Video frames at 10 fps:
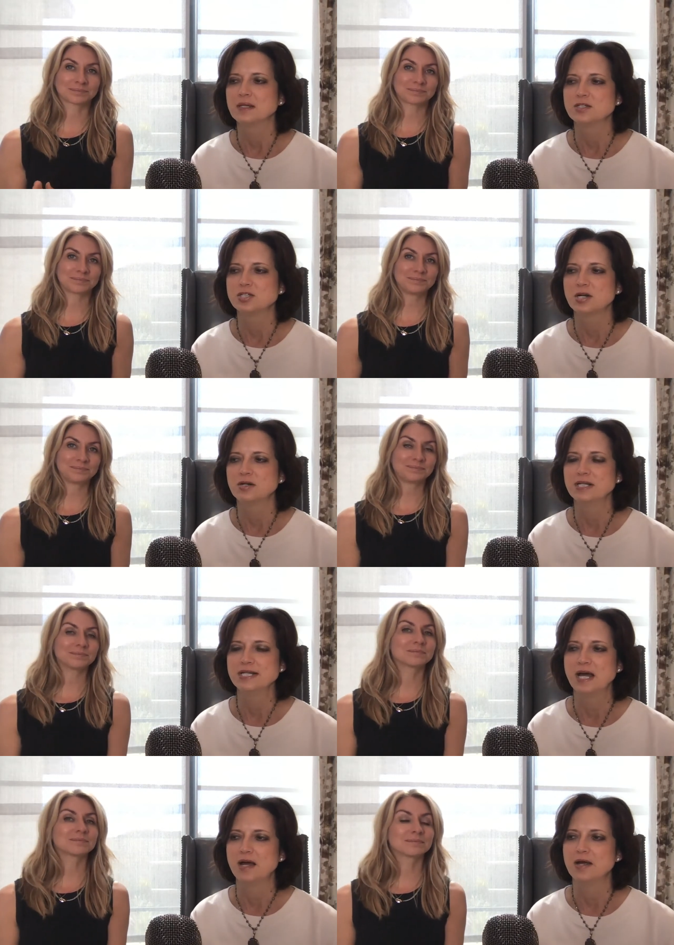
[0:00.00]
Speaker 1: Cheryl and
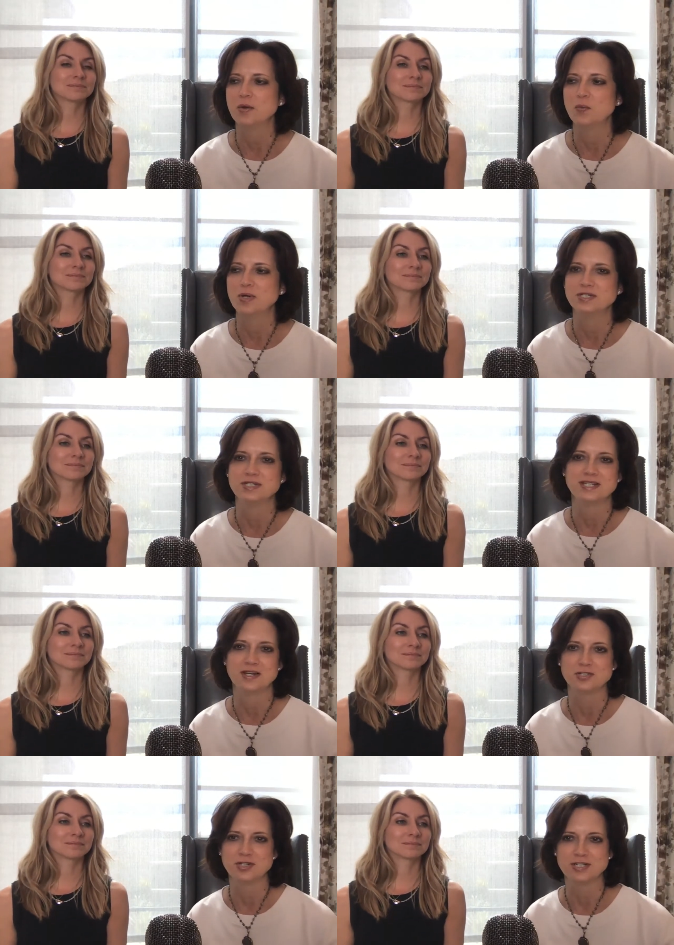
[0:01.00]
I want to
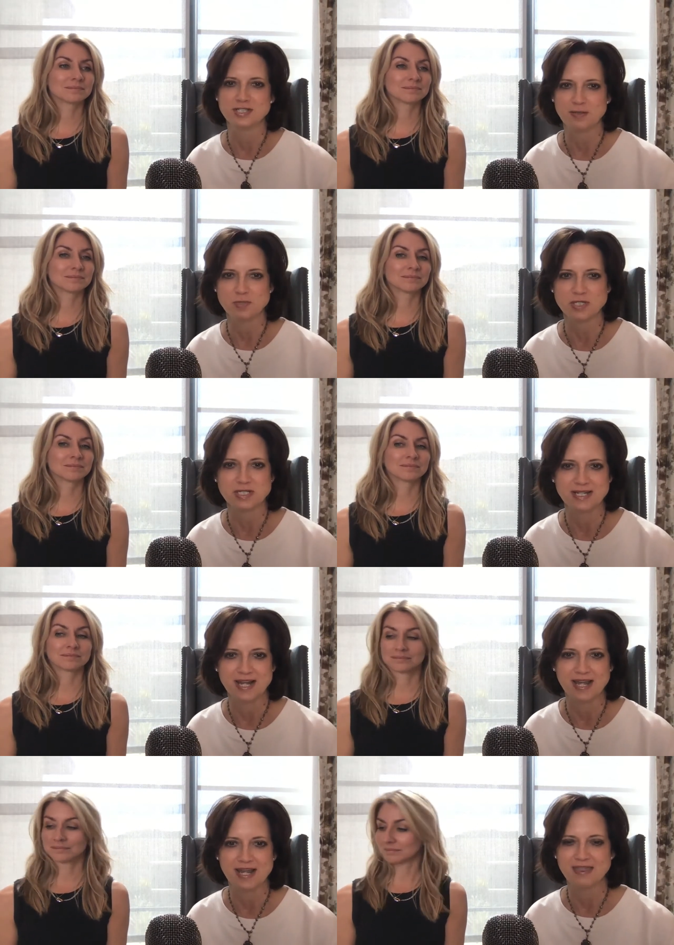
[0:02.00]
touch on a subject
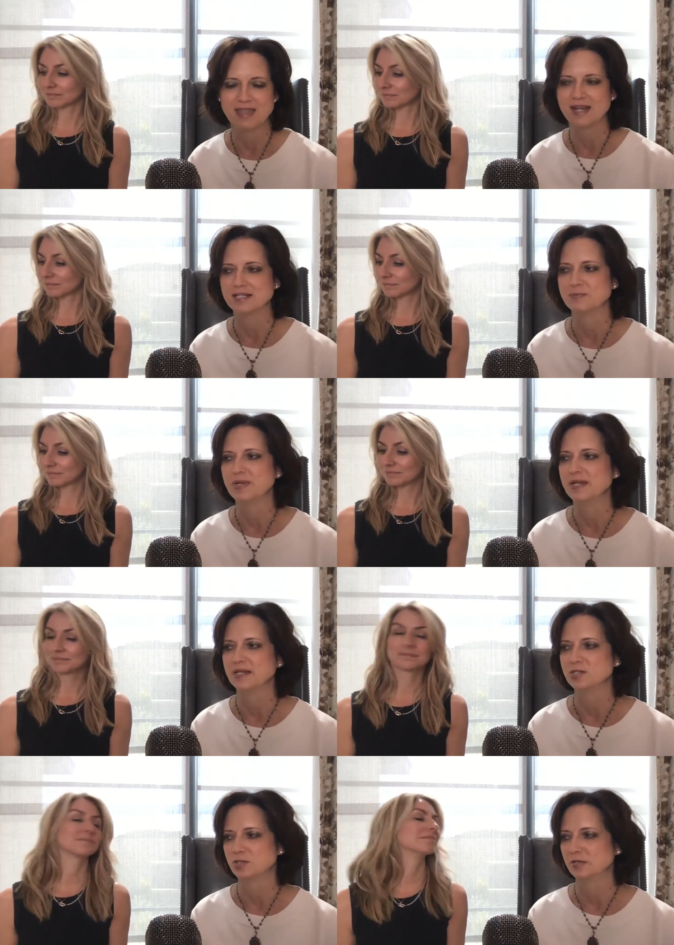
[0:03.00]
today that has been
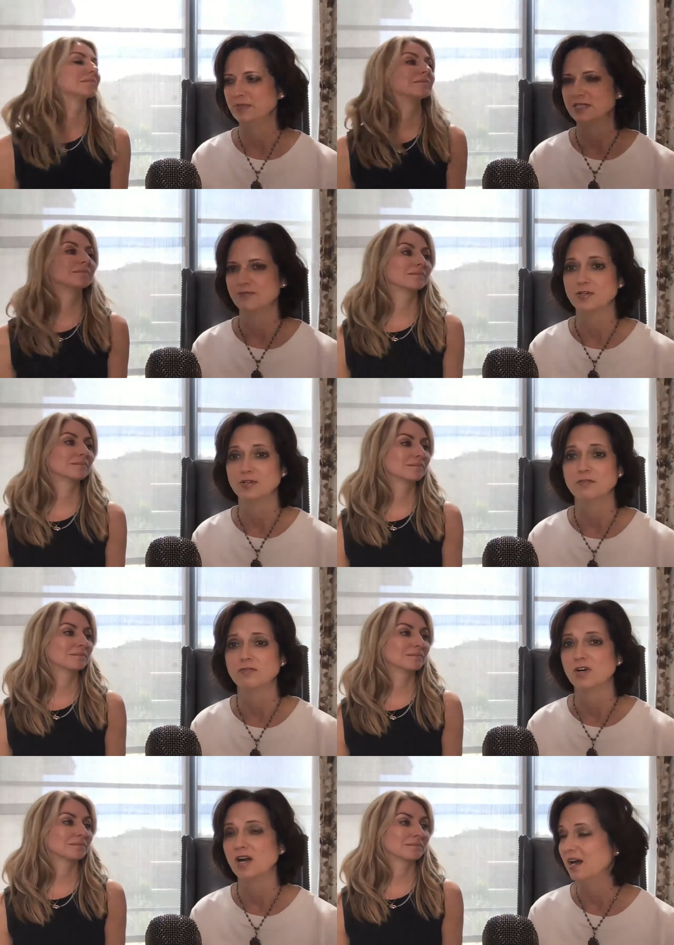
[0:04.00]
extremely difficult
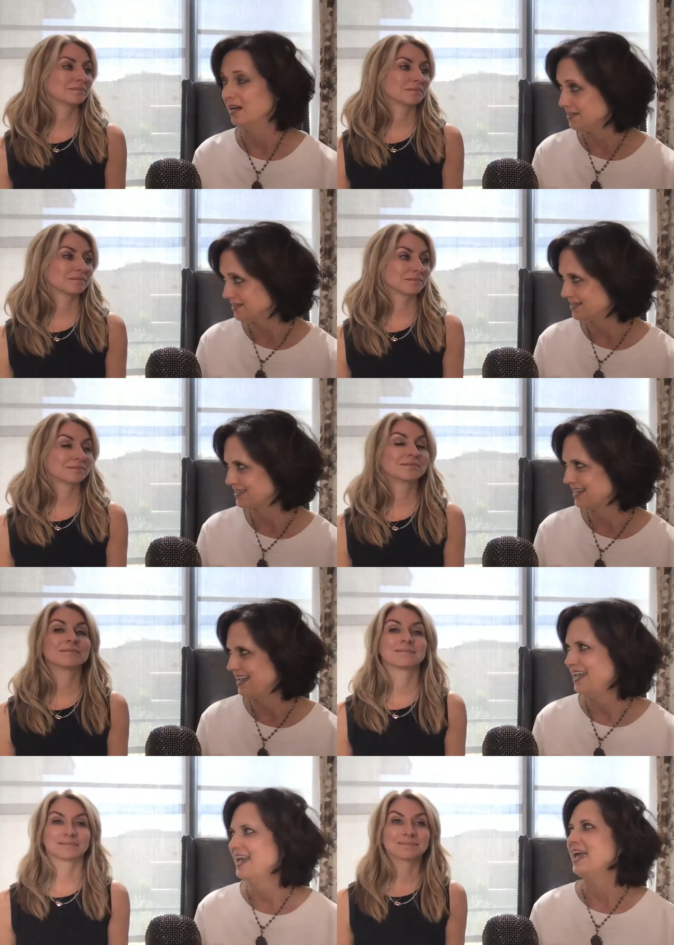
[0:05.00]
for us,
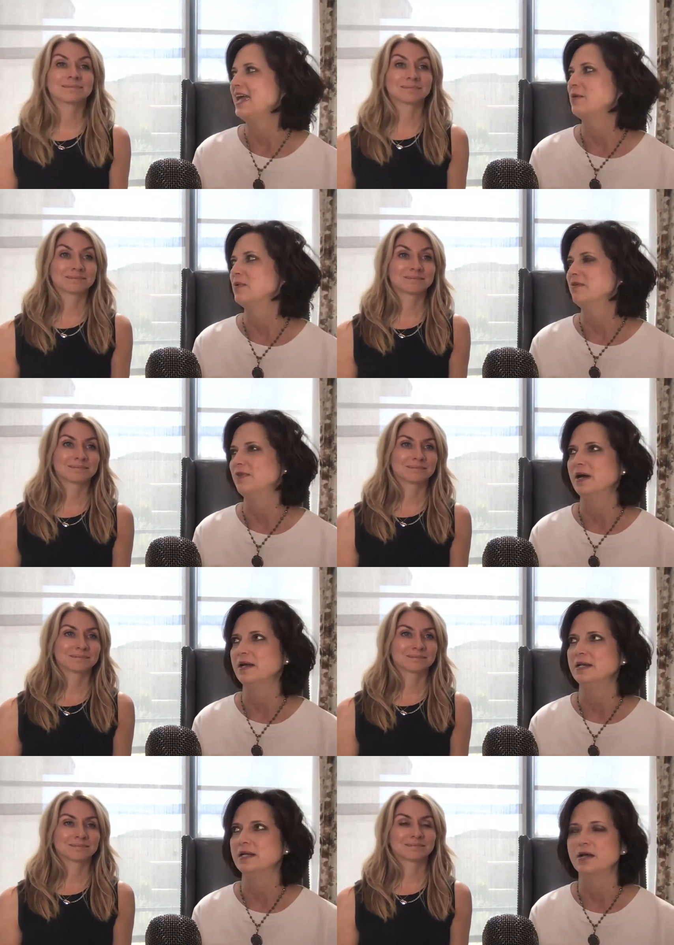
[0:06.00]
and we
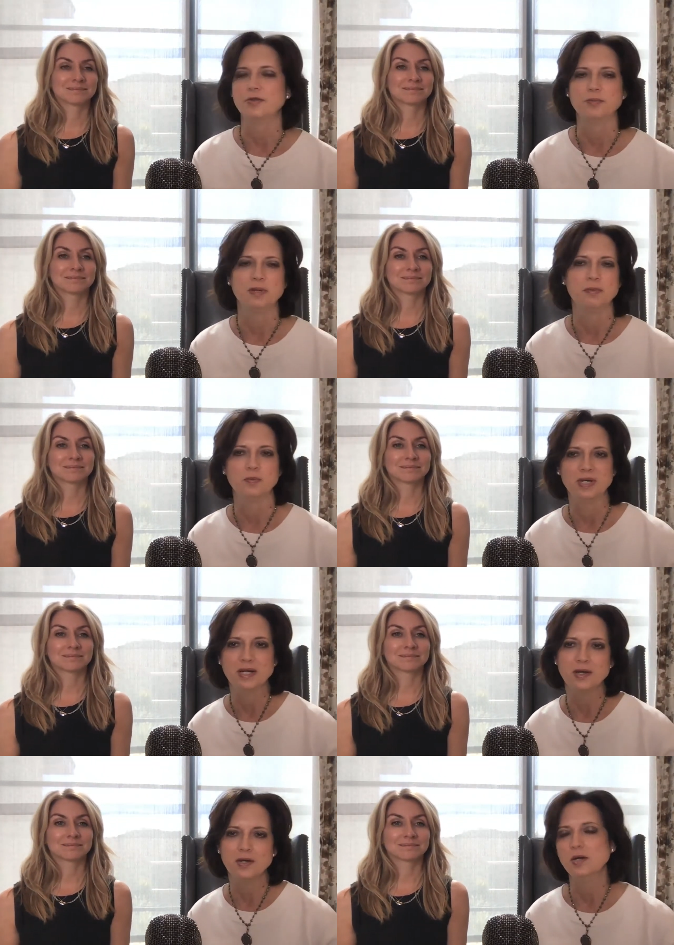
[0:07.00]
find in other people we
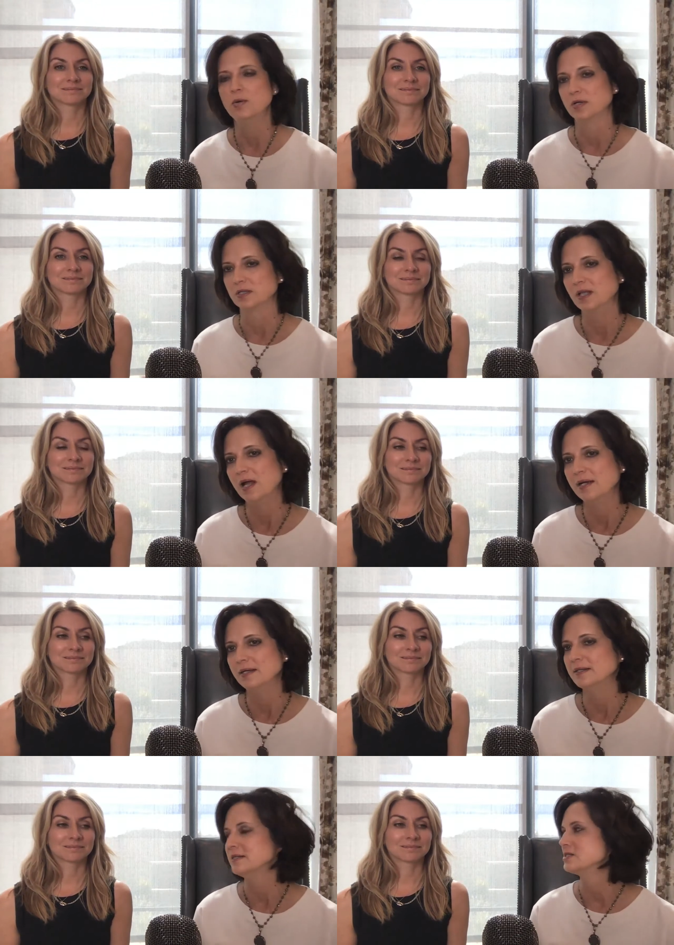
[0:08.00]
know or
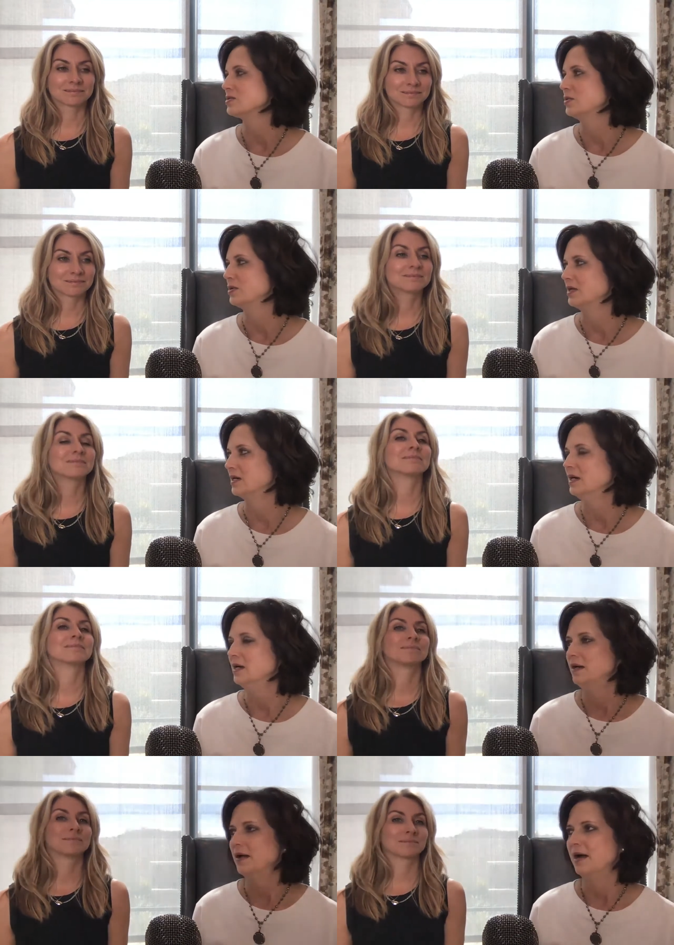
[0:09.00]
clients or
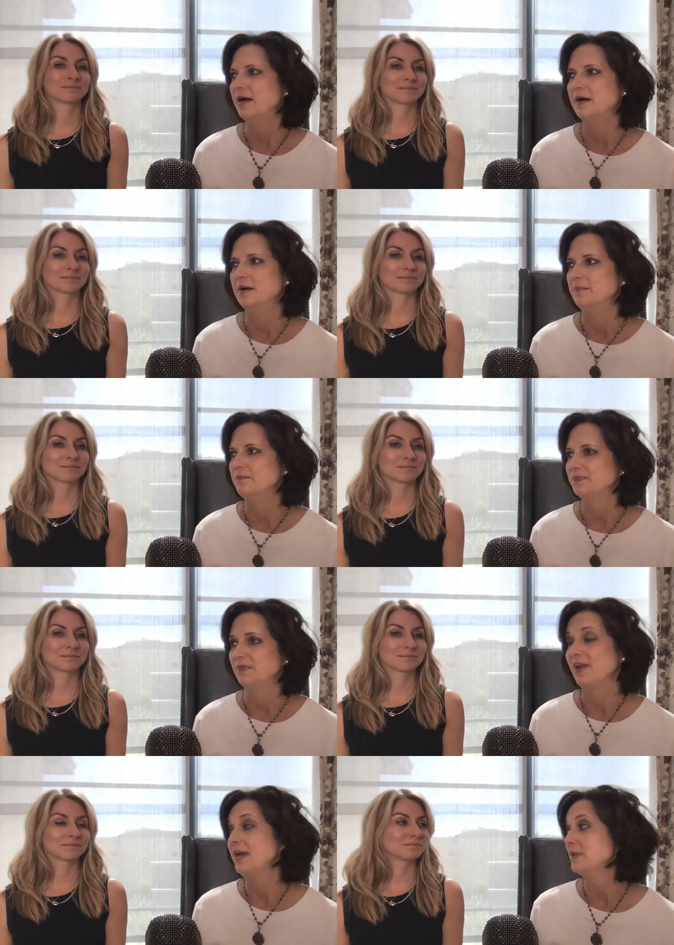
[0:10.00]

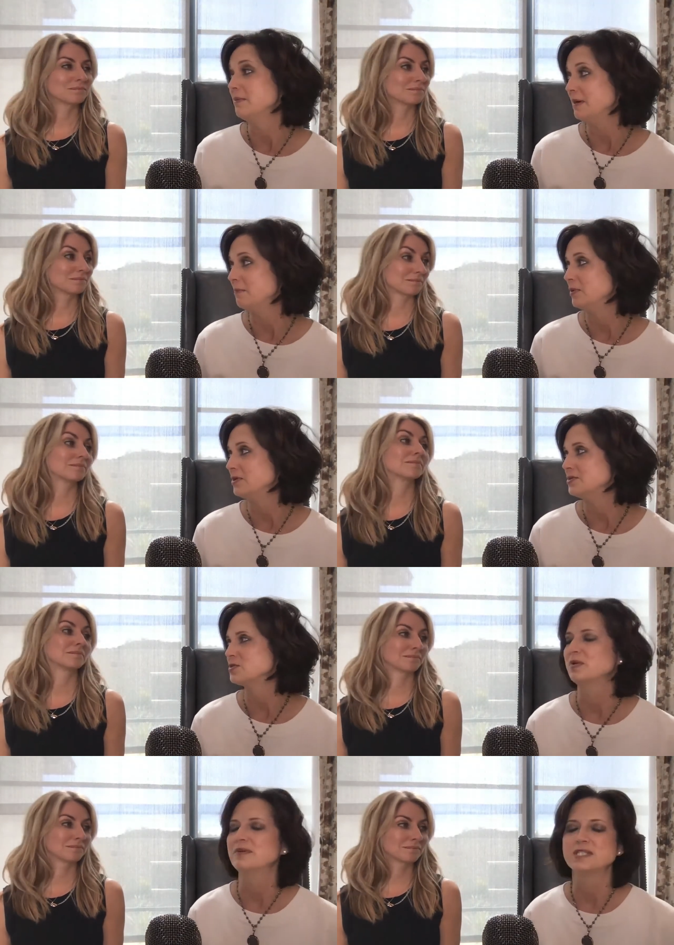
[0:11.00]
family members,
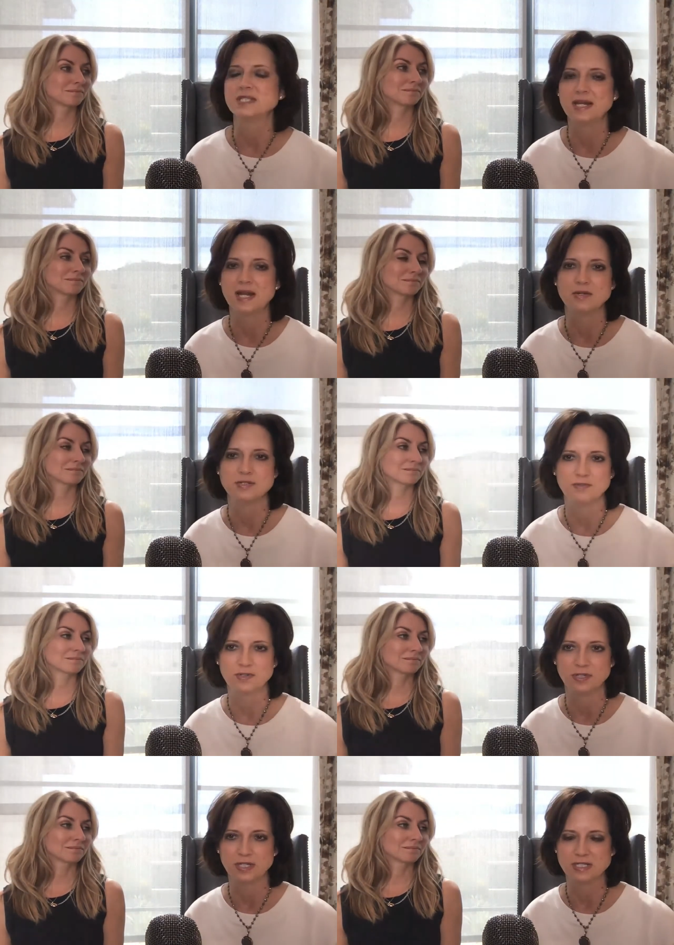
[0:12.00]
we've seen how
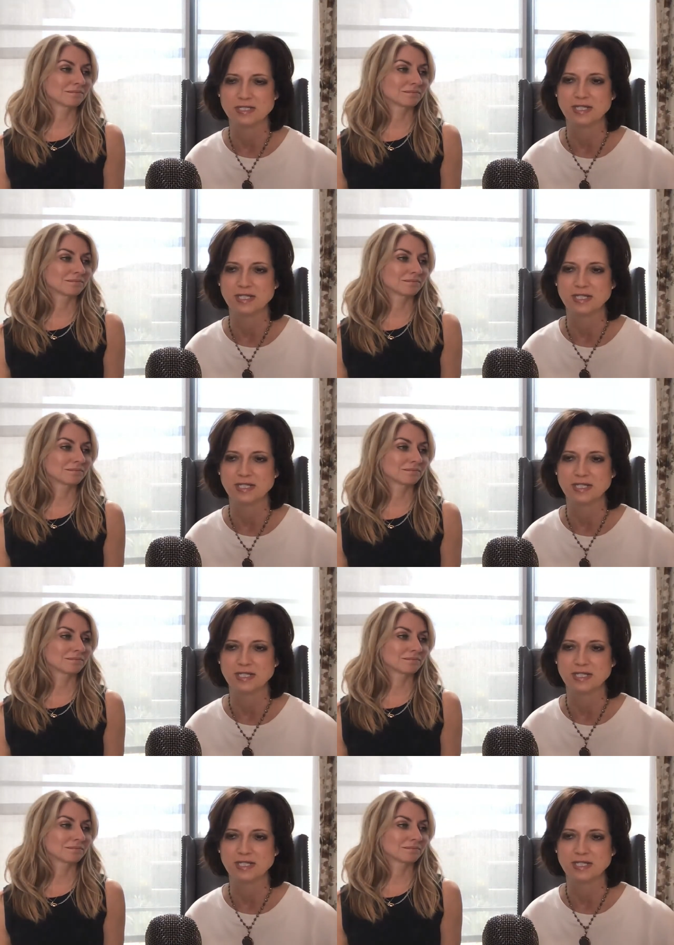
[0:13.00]
difficult it is